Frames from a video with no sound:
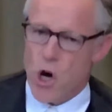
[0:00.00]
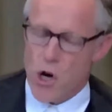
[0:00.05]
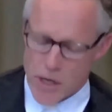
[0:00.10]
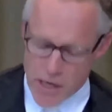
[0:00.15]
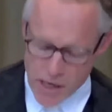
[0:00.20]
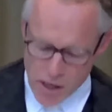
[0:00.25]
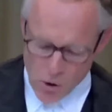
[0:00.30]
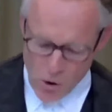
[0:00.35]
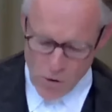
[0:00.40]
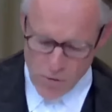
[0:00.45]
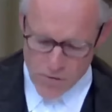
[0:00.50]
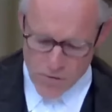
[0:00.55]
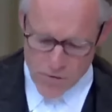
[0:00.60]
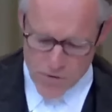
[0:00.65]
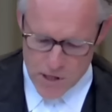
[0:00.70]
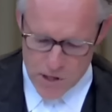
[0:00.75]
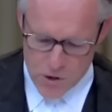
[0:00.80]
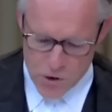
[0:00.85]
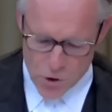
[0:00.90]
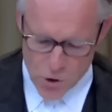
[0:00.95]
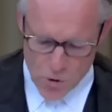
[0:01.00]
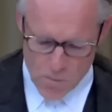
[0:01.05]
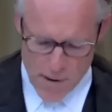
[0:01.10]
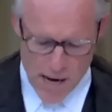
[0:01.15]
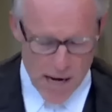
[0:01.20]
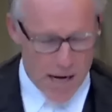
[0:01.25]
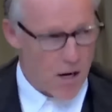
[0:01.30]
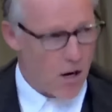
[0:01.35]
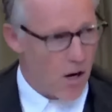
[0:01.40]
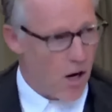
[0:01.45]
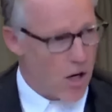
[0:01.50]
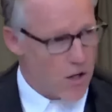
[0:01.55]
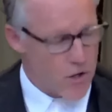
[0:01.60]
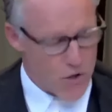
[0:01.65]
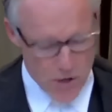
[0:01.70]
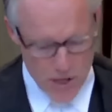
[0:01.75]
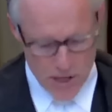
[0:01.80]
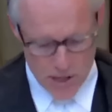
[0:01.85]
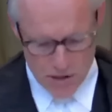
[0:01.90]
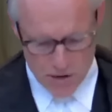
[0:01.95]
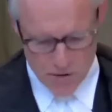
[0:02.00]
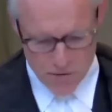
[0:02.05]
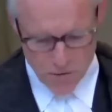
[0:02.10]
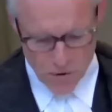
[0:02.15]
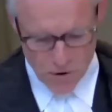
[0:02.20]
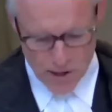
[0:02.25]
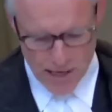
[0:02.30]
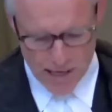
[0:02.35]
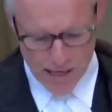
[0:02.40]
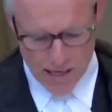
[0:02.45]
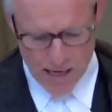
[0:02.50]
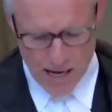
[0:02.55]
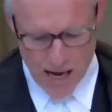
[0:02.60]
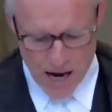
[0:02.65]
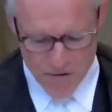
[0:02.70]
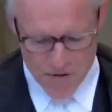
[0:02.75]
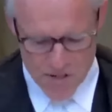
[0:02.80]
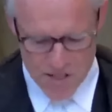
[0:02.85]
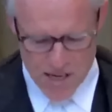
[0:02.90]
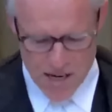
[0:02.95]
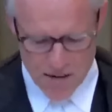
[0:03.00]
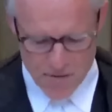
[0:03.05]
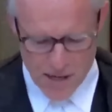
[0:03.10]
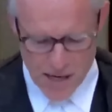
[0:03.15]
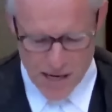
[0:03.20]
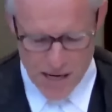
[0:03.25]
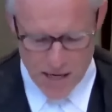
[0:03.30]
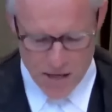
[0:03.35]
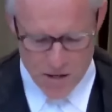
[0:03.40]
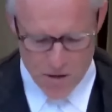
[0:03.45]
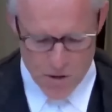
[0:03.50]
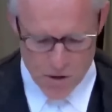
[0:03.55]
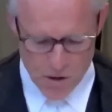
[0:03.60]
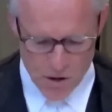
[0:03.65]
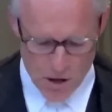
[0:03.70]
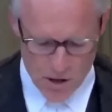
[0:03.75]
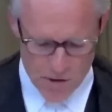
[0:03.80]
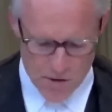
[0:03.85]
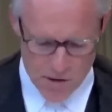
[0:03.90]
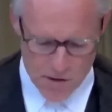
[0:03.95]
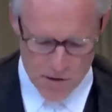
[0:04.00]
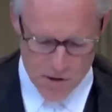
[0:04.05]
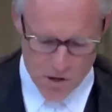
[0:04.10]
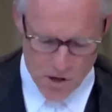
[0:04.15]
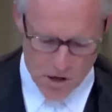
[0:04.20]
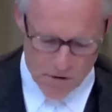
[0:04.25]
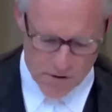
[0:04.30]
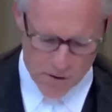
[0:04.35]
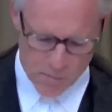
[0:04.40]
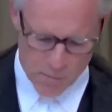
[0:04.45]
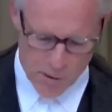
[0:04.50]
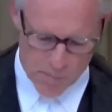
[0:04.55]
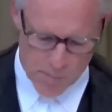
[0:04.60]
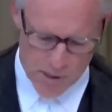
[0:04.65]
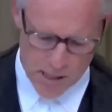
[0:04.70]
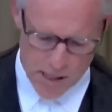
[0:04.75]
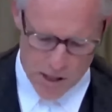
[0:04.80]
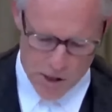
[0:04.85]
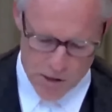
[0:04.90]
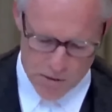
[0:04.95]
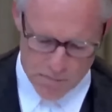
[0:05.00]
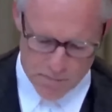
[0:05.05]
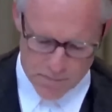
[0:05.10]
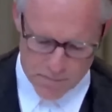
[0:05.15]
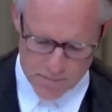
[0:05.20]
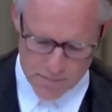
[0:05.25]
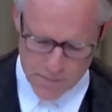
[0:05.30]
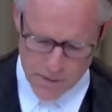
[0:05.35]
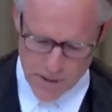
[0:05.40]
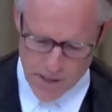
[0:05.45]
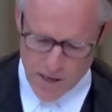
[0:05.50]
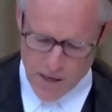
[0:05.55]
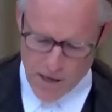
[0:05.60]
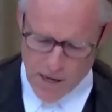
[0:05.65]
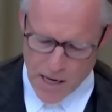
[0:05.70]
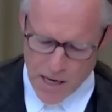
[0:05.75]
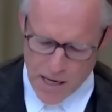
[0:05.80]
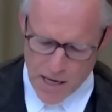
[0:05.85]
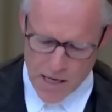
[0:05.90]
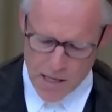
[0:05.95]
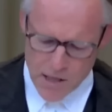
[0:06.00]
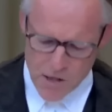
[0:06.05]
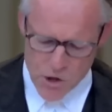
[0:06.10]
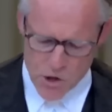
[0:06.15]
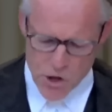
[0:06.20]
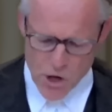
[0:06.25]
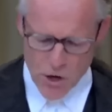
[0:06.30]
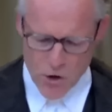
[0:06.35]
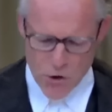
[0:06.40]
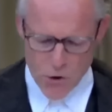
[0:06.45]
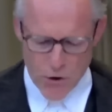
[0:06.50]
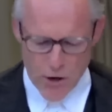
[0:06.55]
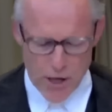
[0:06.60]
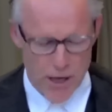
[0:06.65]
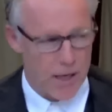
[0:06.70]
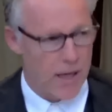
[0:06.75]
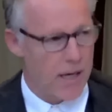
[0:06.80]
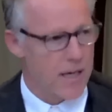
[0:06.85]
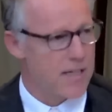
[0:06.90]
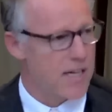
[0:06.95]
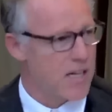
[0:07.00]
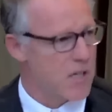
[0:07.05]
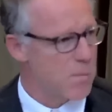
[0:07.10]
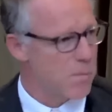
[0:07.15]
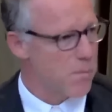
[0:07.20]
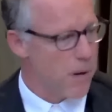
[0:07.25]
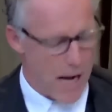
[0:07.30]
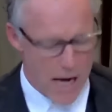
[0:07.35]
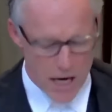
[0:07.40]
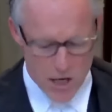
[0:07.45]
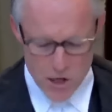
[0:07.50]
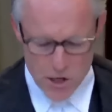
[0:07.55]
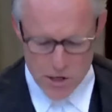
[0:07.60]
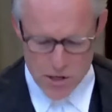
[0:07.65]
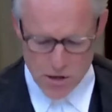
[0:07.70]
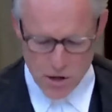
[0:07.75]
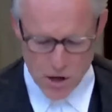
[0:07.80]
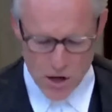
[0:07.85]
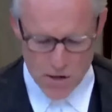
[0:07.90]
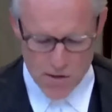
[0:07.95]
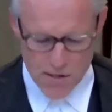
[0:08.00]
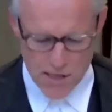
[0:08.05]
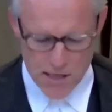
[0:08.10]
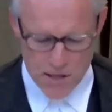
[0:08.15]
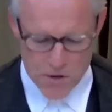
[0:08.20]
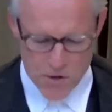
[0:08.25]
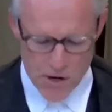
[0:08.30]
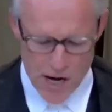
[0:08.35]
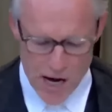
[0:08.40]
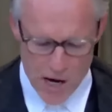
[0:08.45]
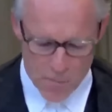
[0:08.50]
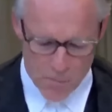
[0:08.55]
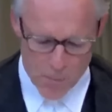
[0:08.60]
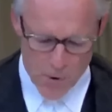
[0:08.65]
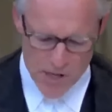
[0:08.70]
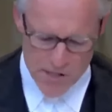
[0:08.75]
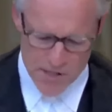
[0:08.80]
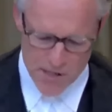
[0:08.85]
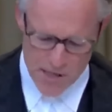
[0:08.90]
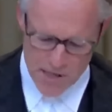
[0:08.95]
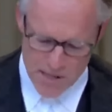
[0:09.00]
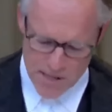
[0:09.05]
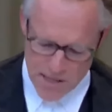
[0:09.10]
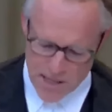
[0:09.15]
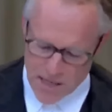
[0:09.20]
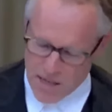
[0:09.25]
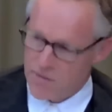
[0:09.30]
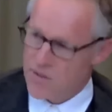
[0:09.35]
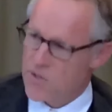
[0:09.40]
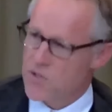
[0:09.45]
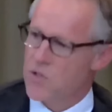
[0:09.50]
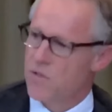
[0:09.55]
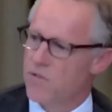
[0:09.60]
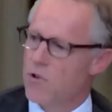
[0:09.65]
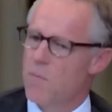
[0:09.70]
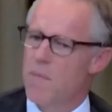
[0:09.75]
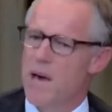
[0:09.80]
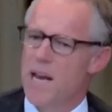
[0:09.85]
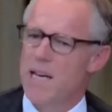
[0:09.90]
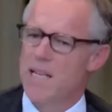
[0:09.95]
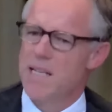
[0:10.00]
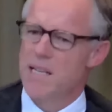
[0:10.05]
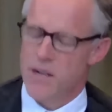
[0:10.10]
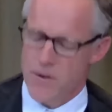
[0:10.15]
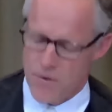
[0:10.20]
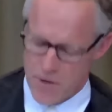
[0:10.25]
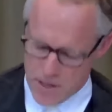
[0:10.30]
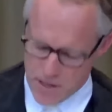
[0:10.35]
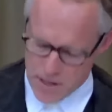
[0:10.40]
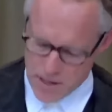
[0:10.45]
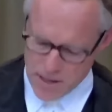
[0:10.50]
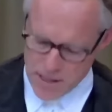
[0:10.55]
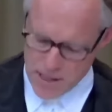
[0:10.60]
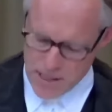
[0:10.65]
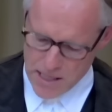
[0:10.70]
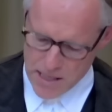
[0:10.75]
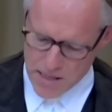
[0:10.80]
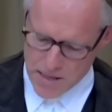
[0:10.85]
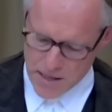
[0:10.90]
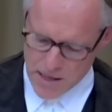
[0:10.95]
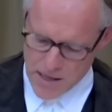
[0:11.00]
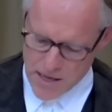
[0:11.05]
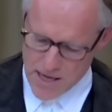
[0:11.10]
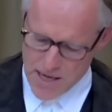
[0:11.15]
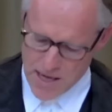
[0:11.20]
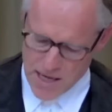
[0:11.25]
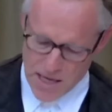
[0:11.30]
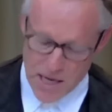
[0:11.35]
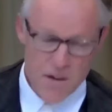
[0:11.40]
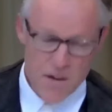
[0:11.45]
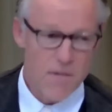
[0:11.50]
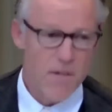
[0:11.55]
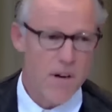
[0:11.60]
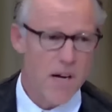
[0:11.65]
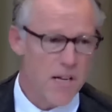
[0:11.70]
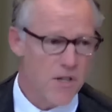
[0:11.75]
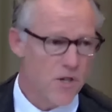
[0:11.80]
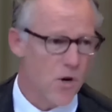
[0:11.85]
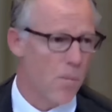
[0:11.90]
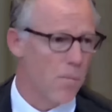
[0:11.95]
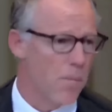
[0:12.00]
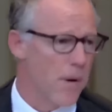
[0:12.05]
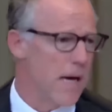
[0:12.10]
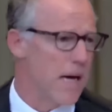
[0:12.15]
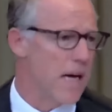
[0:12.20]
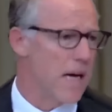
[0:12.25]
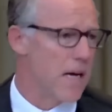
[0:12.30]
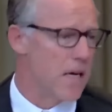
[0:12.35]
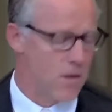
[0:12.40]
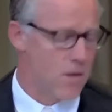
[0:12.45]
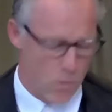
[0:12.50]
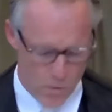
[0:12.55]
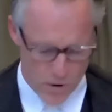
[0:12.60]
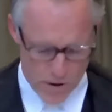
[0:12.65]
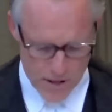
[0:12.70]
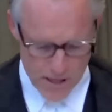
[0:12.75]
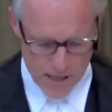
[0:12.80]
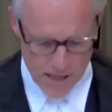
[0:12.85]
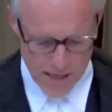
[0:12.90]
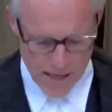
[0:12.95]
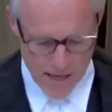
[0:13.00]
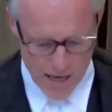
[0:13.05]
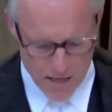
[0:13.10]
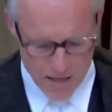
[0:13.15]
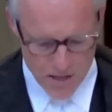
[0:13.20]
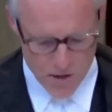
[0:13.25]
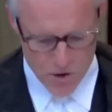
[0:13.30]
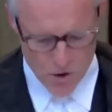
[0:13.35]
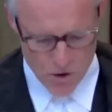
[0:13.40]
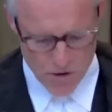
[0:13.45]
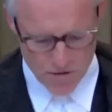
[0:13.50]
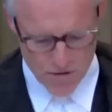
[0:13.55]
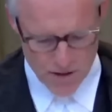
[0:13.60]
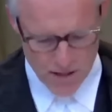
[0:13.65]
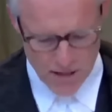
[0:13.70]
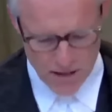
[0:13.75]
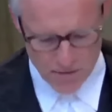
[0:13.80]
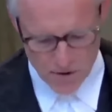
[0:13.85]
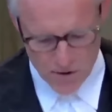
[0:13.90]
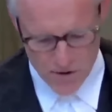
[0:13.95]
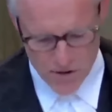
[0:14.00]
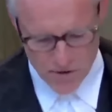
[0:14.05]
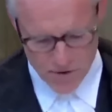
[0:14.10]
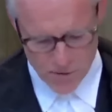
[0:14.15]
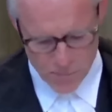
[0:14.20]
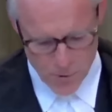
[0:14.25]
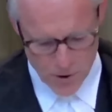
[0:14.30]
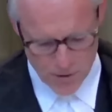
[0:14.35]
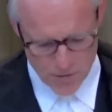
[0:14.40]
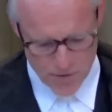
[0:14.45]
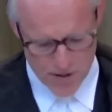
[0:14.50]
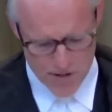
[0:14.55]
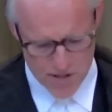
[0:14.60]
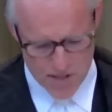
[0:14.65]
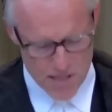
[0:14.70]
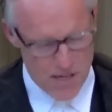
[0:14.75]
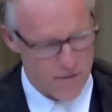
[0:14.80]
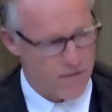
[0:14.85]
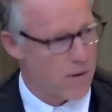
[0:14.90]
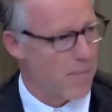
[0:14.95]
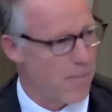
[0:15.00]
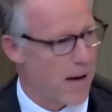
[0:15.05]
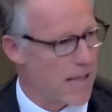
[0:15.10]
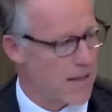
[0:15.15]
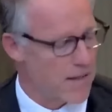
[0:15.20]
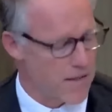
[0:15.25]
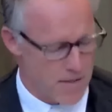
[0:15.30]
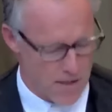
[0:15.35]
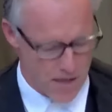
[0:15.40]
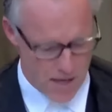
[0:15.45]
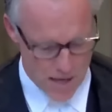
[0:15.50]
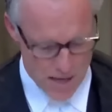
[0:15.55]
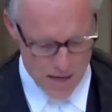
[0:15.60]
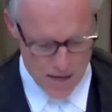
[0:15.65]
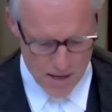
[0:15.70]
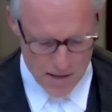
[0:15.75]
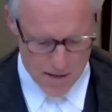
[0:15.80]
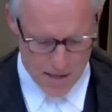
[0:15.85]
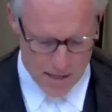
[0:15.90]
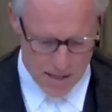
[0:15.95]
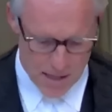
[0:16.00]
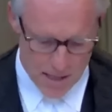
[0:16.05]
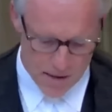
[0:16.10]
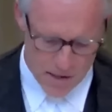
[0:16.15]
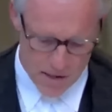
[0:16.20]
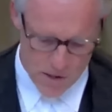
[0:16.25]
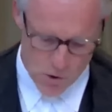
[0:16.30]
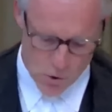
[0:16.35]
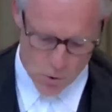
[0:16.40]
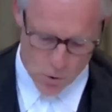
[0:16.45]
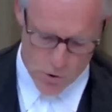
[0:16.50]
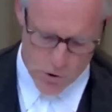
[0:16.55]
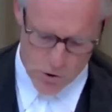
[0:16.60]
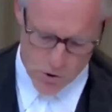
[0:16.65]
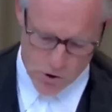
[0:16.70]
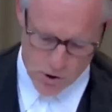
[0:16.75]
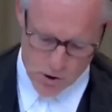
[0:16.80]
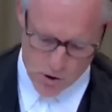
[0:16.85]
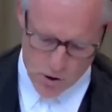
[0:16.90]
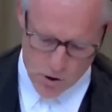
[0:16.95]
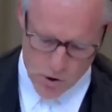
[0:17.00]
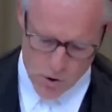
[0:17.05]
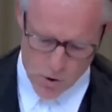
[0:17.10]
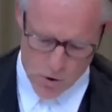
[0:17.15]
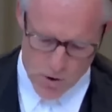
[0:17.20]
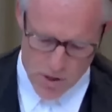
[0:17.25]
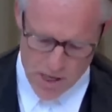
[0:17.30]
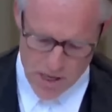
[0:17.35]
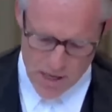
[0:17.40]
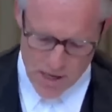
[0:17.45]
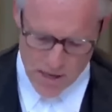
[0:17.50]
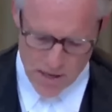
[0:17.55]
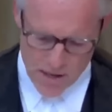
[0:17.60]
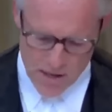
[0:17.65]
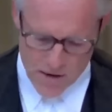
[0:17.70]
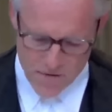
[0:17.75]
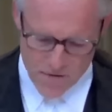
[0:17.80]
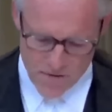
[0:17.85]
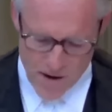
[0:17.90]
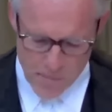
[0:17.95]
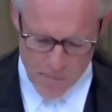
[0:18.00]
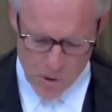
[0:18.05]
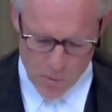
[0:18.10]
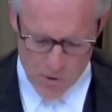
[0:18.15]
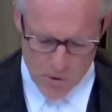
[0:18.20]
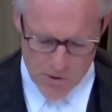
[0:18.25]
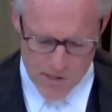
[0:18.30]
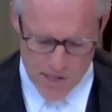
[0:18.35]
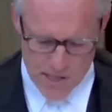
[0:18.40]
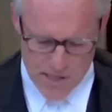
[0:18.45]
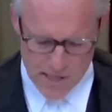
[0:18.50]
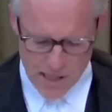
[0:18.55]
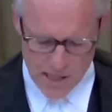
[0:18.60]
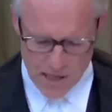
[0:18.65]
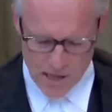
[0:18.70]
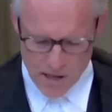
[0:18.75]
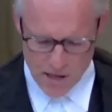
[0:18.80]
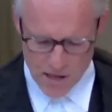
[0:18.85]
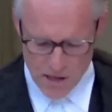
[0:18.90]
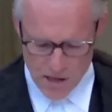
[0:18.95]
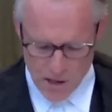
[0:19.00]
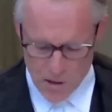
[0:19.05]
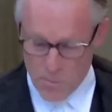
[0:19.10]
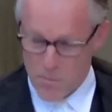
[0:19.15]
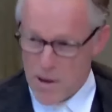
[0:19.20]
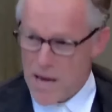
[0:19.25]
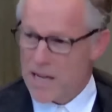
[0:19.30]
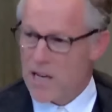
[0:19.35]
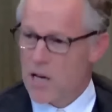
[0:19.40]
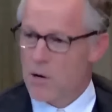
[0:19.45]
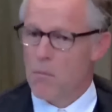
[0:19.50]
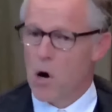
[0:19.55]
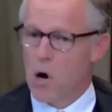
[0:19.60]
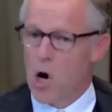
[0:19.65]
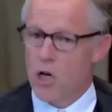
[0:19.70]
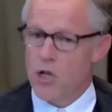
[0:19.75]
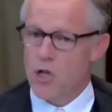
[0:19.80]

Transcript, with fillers: choking off the two main arteries for getting life saving aid to Gaza's starving population. And in so doing, it has plunged Gaza into unprecedented levels of humanitarian need, even as compared with the catastrophic levels of the previous seven months that led this court to conclude that famine was setting in back in